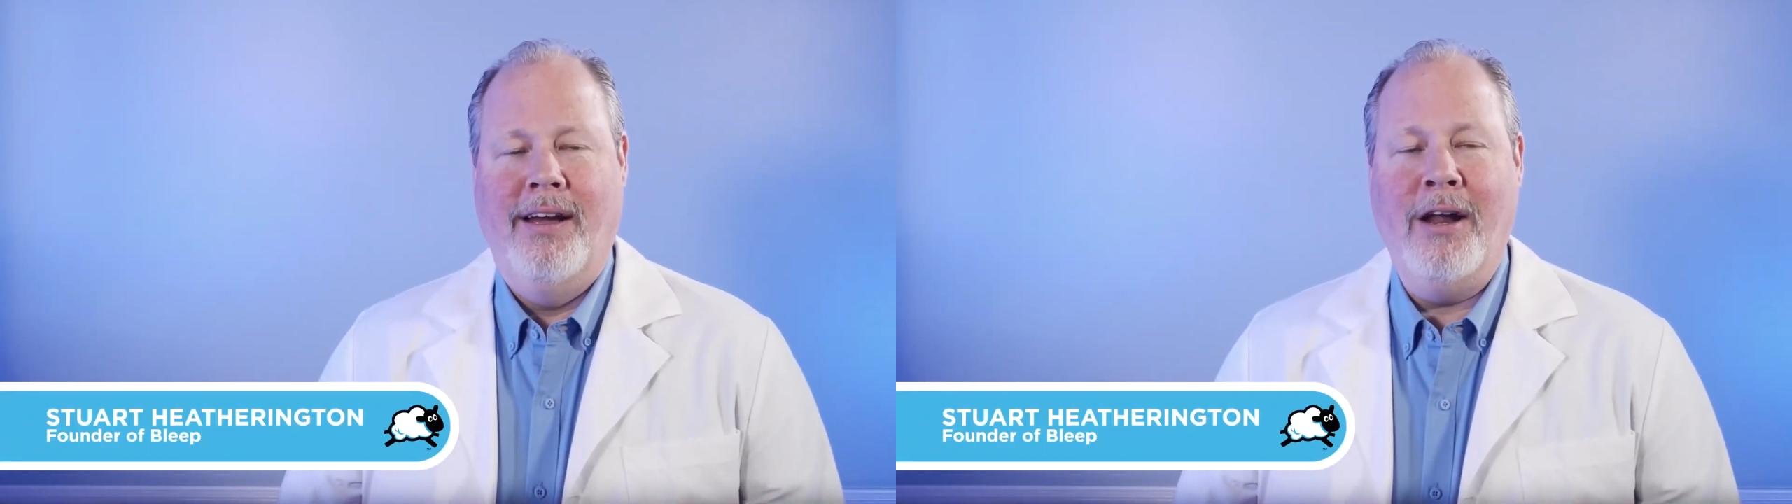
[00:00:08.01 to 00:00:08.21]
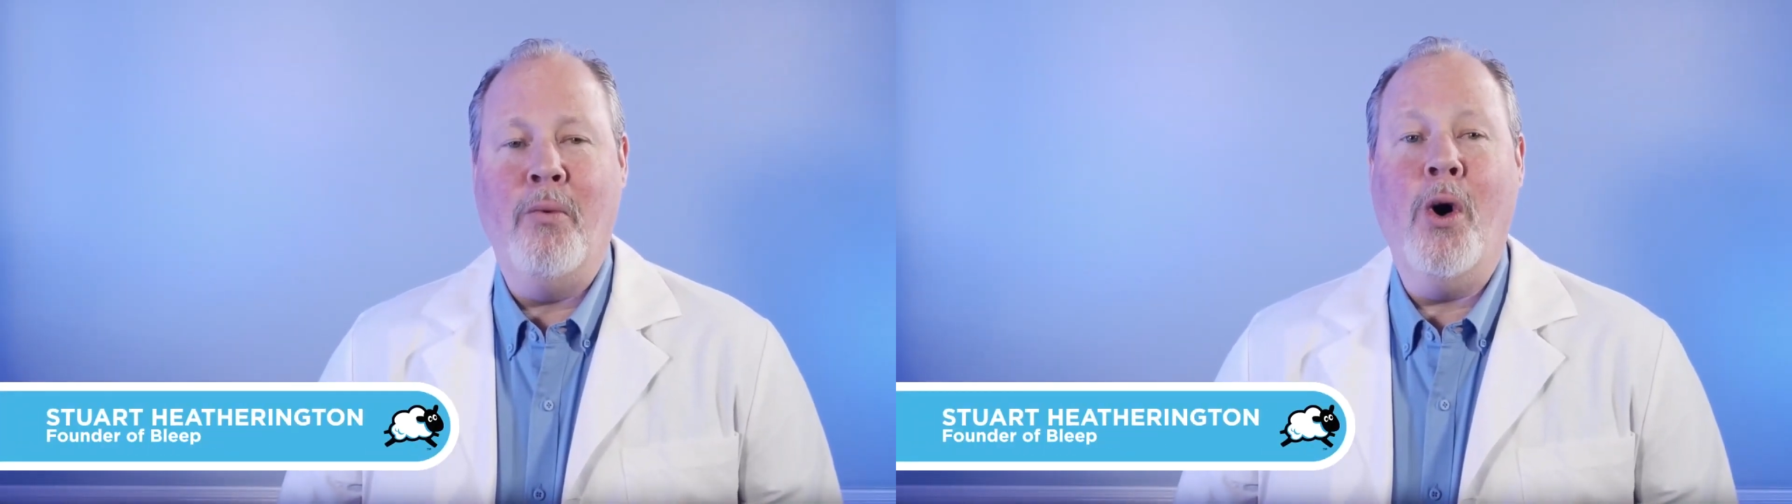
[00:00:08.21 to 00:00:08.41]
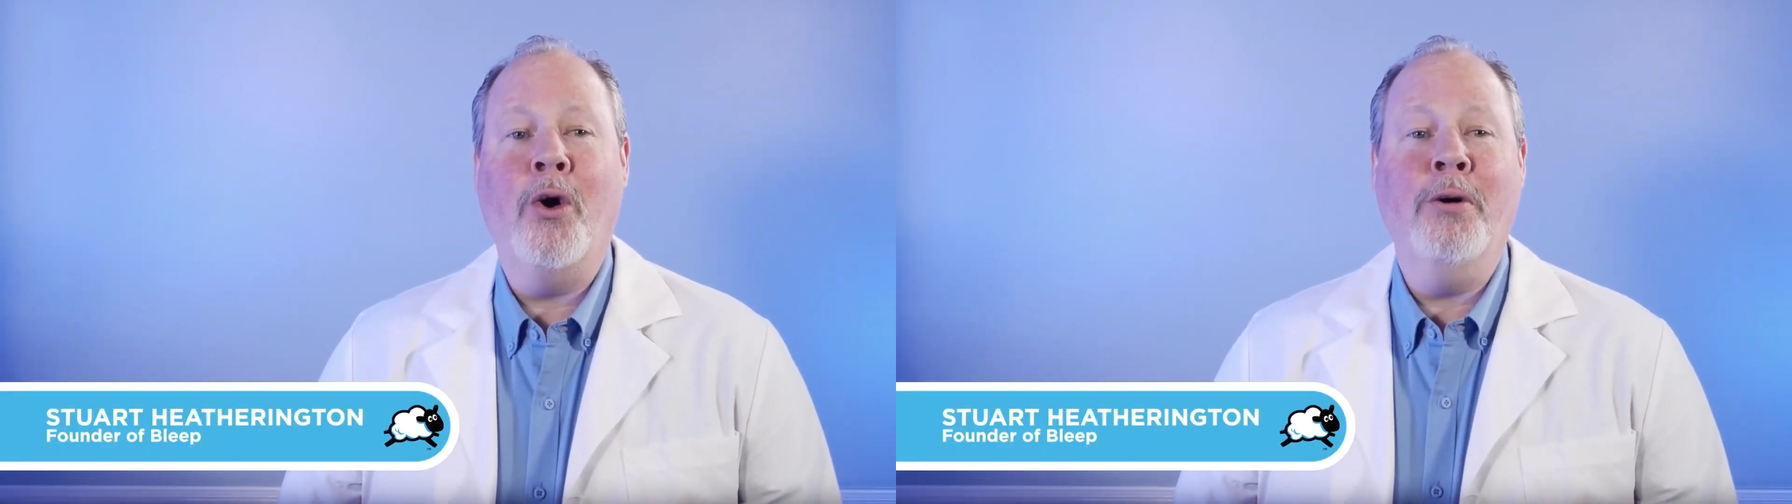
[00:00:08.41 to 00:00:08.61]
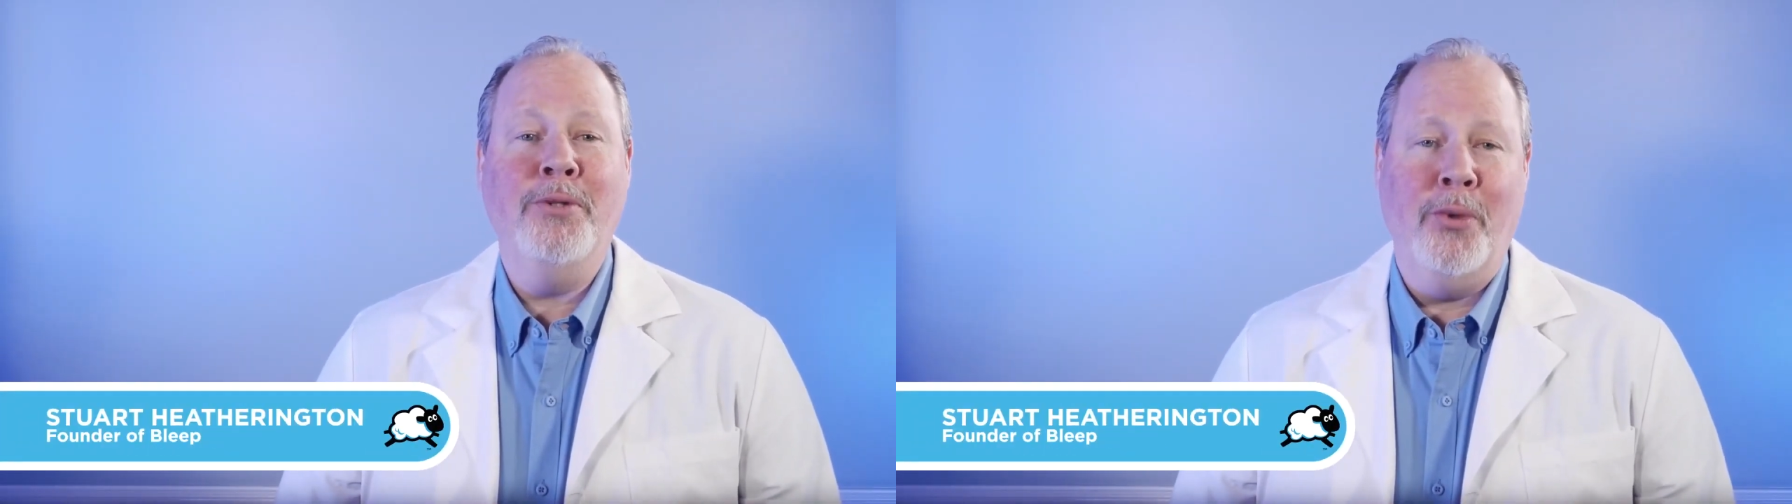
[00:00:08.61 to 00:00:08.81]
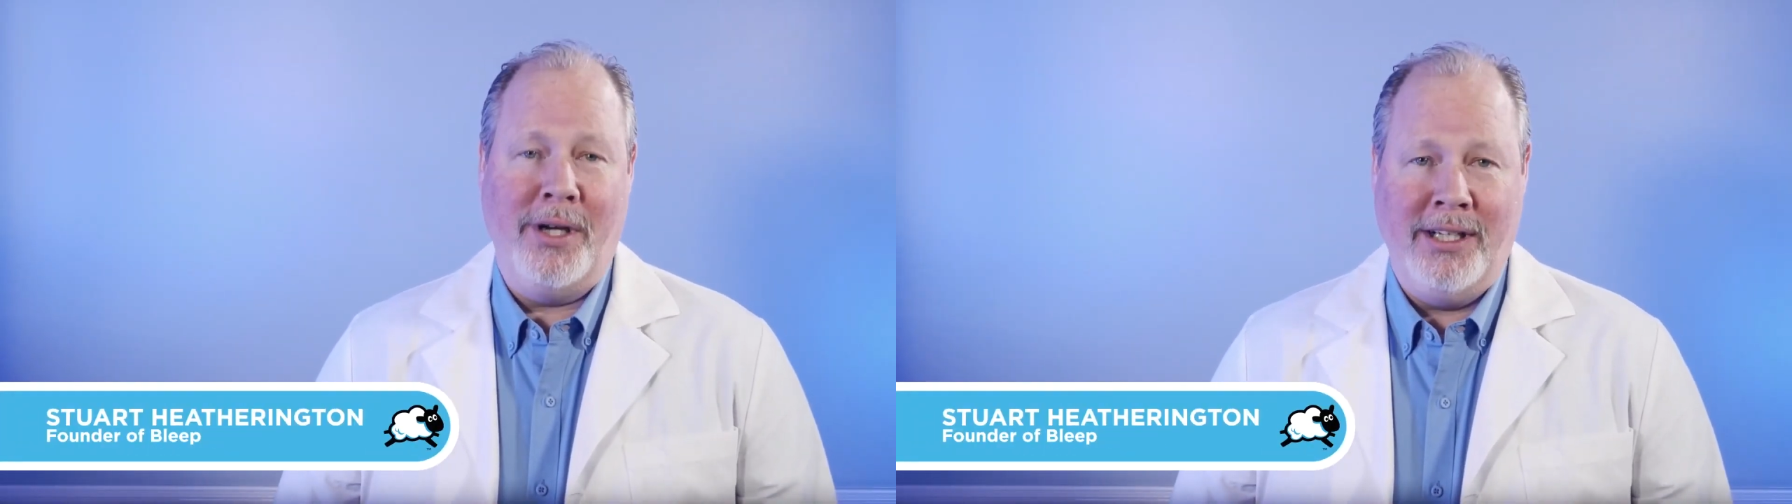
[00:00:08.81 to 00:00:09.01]
and
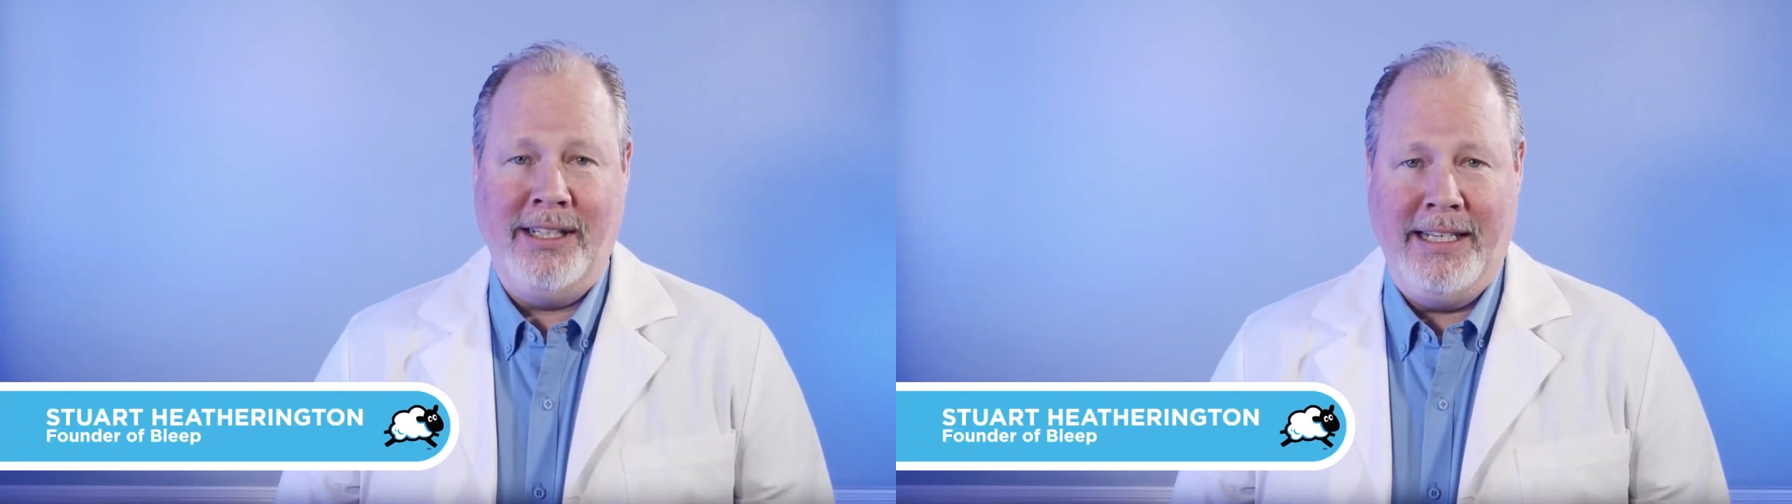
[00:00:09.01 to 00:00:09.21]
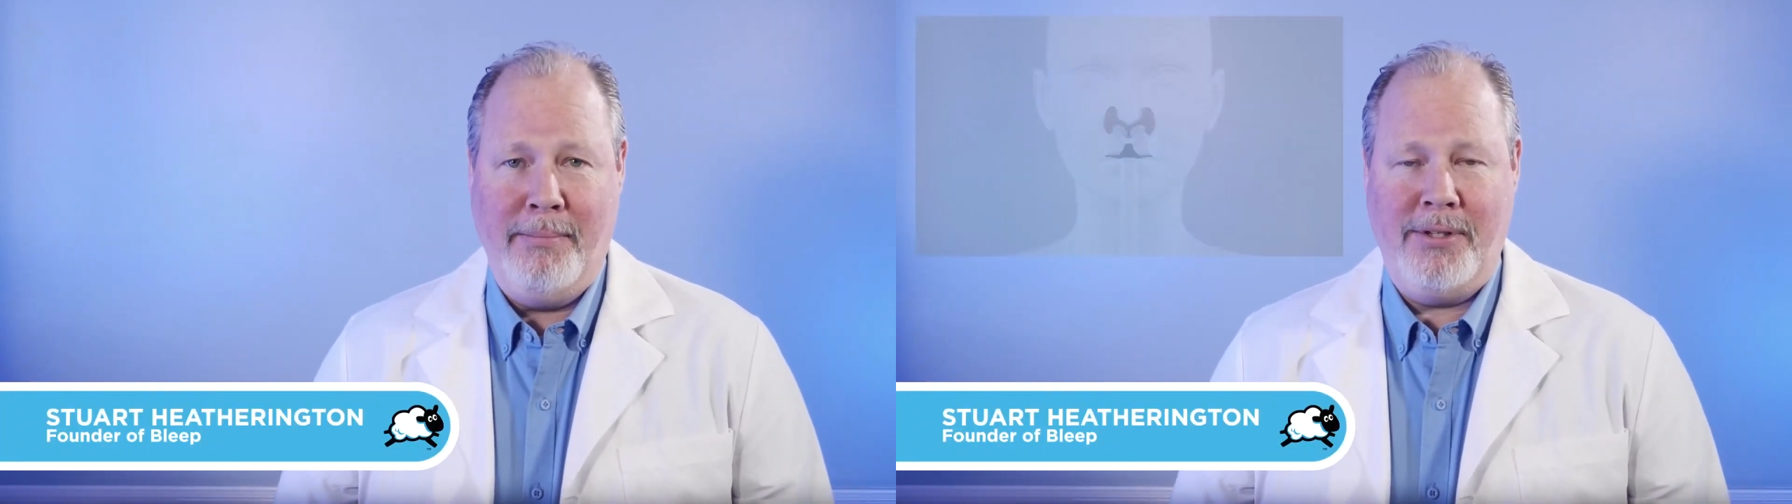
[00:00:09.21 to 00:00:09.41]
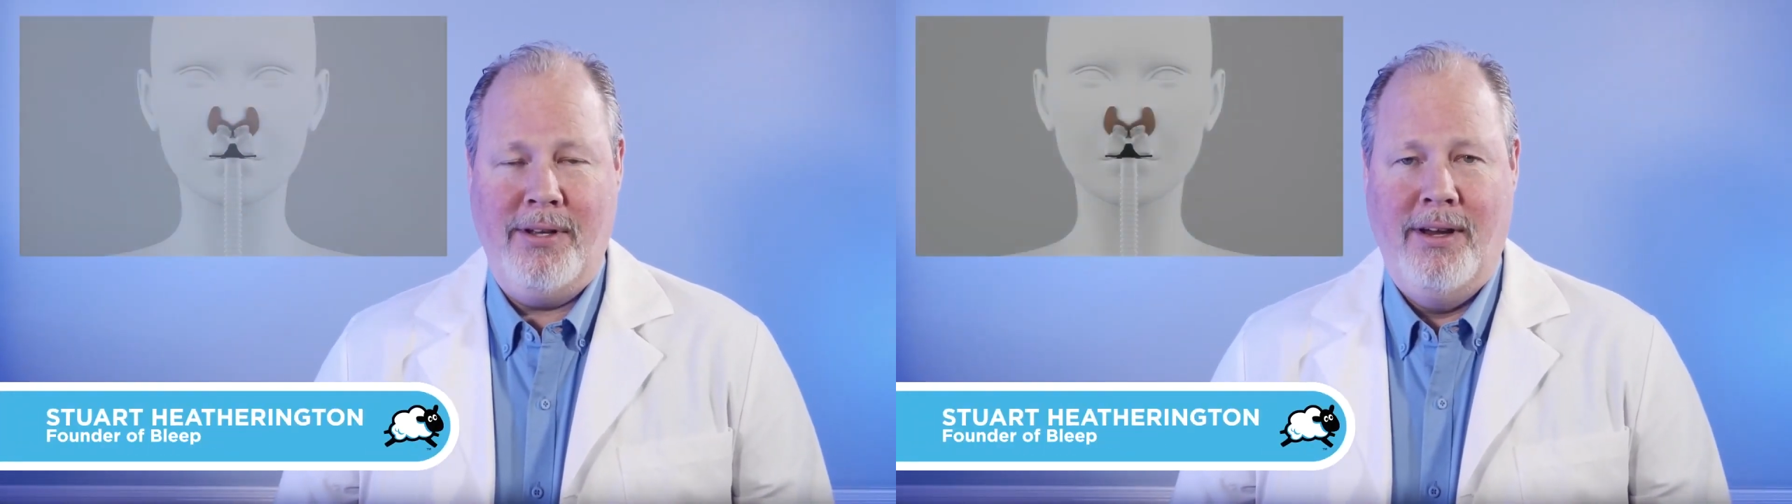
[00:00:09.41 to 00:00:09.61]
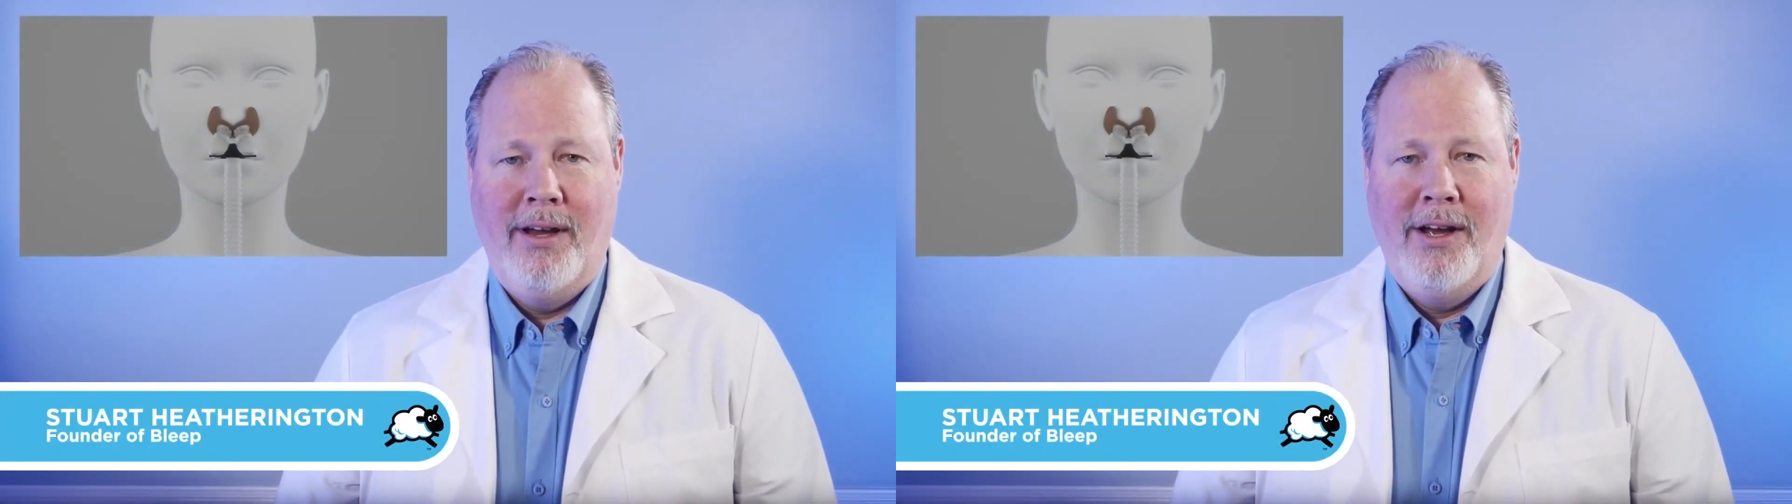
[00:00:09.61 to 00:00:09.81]
welcome to Eclipse,